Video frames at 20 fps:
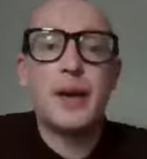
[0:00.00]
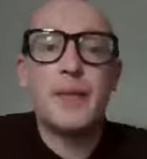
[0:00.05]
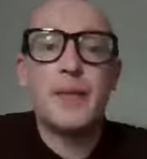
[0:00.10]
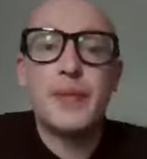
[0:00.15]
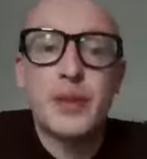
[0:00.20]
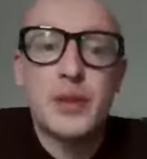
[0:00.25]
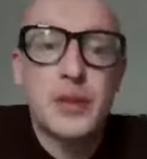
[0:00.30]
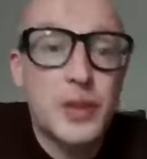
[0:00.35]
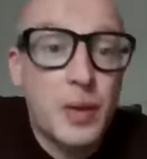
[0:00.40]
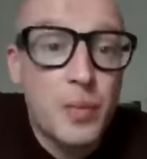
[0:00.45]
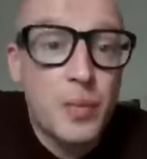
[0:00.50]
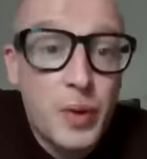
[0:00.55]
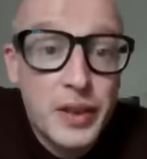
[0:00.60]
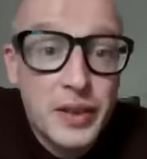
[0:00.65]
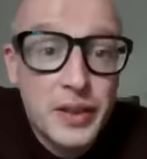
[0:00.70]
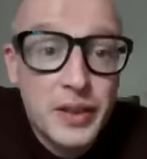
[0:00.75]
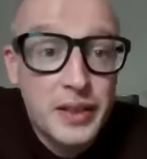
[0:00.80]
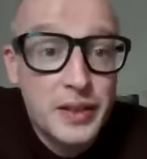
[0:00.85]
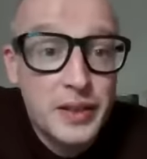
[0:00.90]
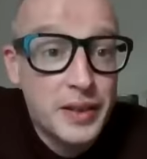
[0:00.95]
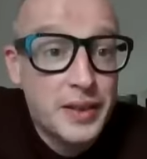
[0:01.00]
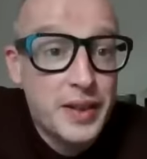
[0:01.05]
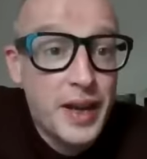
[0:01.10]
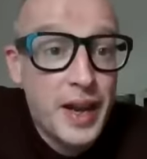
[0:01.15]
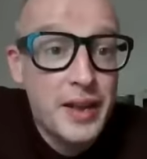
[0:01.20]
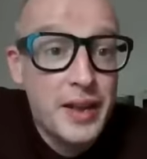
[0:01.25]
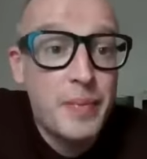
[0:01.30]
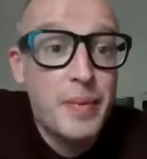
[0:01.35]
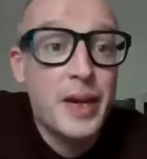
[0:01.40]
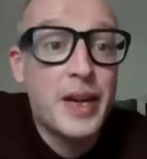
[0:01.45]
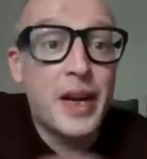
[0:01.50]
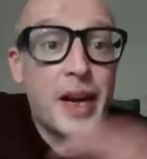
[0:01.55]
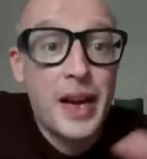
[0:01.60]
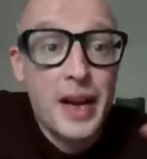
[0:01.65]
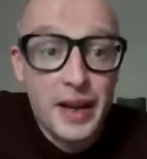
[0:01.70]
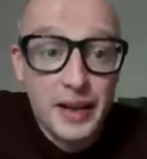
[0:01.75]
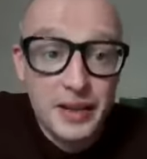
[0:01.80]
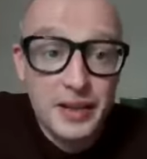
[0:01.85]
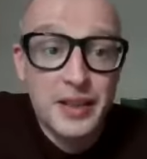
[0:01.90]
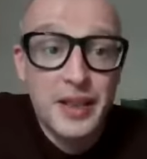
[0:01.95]
There's some whiskies that tend to be great
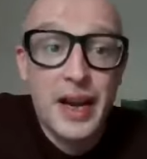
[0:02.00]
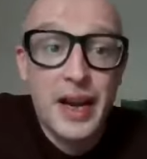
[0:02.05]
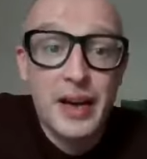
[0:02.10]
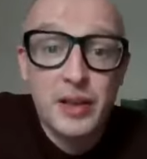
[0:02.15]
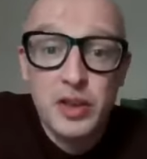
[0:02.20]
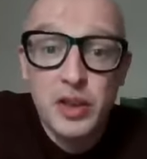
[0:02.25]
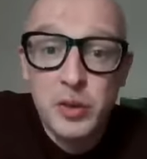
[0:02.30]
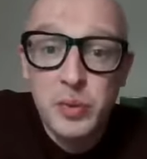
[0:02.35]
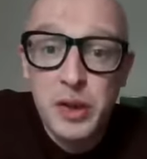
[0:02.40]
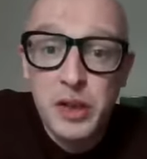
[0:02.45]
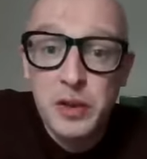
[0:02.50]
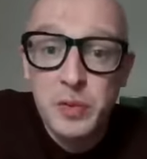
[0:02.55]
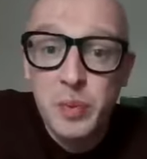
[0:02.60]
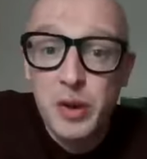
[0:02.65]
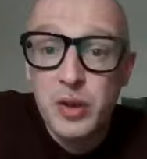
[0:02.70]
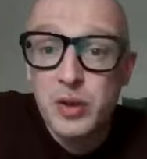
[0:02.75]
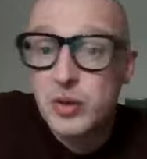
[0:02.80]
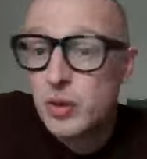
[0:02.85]
at certain sweet spots,